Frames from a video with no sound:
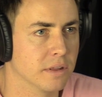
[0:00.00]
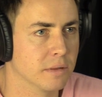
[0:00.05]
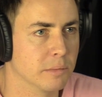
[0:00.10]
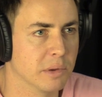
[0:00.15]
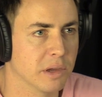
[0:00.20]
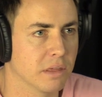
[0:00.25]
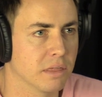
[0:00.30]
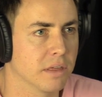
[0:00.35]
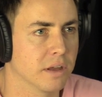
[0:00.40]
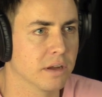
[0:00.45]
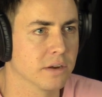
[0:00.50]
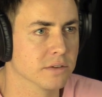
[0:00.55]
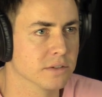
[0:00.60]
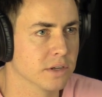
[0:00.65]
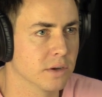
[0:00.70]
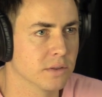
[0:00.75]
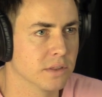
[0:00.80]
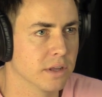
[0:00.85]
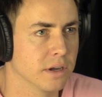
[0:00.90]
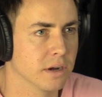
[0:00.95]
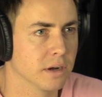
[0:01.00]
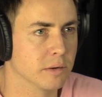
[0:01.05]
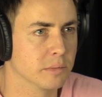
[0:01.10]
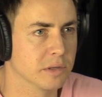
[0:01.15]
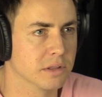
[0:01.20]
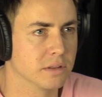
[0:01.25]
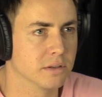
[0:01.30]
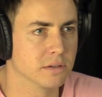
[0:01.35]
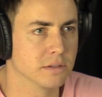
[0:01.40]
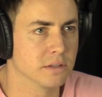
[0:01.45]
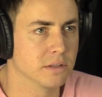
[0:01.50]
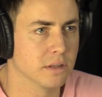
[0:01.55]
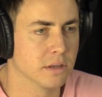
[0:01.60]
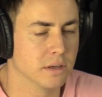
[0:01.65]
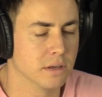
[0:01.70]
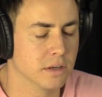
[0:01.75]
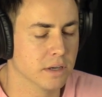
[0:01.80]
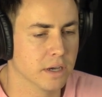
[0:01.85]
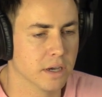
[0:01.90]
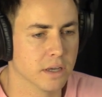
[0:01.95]
of the the big thinkers out there, but there's mm
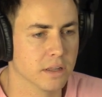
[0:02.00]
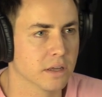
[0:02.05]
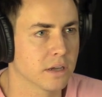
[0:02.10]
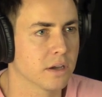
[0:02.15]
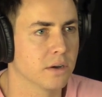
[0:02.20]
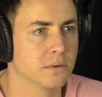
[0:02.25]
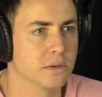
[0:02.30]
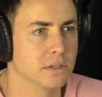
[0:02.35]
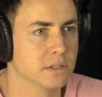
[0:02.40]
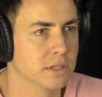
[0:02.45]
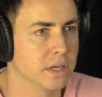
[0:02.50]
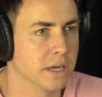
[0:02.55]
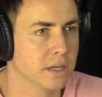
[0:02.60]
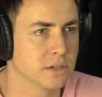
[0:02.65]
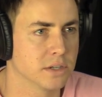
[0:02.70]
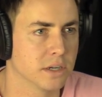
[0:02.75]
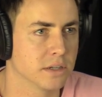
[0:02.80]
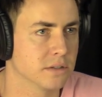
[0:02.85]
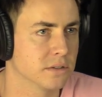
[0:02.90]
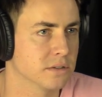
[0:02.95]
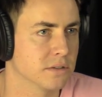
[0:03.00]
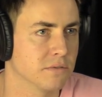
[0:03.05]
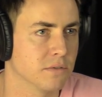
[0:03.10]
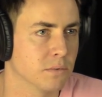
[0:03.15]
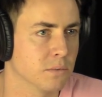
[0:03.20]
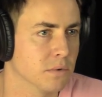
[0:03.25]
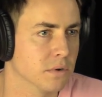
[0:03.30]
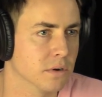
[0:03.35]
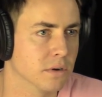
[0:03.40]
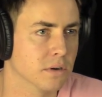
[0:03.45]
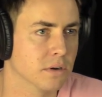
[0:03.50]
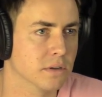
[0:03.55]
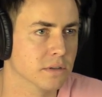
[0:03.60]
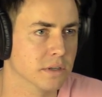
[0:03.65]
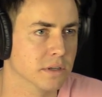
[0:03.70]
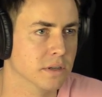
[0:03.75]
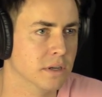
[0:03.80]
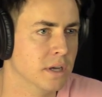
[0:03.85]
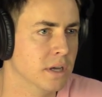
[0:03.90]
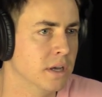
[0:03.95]
-hmm. the uh, the Cody Sanchez's of the world,
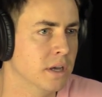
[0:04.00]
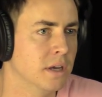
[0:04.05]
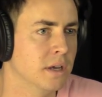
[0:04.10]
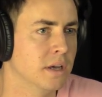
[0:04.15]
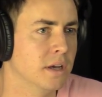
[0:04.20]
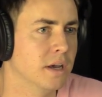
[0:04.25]
and right.